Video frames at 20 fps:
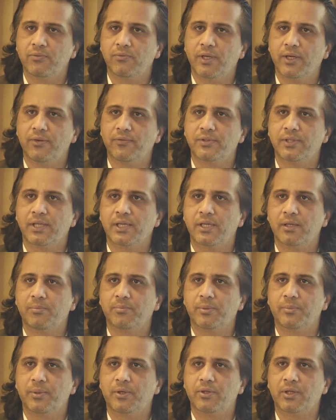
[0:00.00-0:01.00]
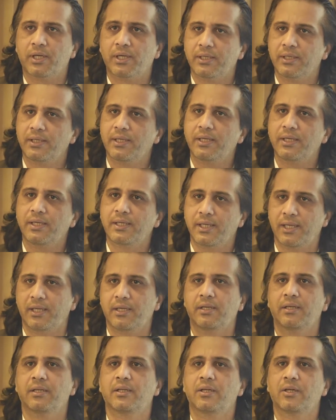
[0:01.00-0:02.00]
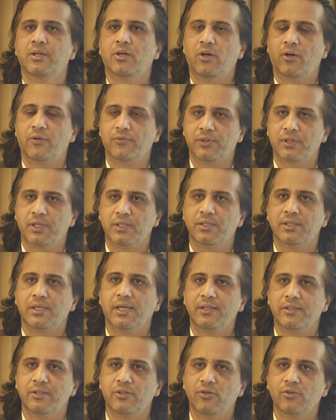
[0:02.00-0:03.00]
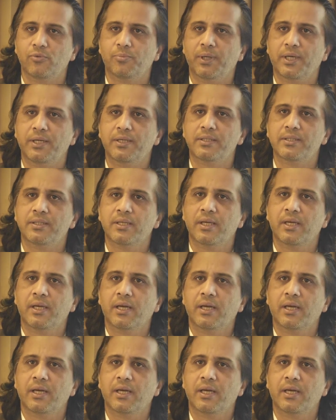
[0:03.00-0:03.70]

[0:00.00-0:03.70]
we have set up about 110 of such ICU beds,